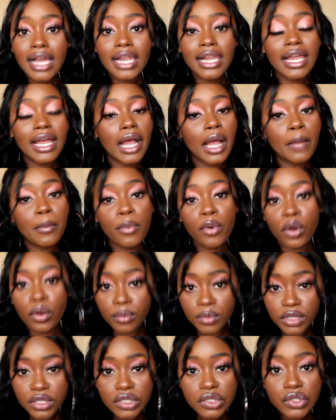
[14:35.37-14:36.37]
like I
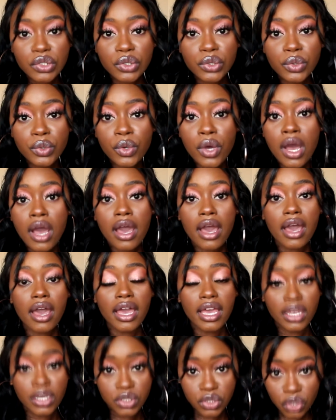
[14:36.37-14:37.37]
promise you,
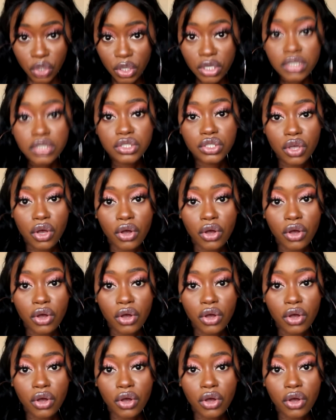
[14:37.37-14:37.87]
acknowledge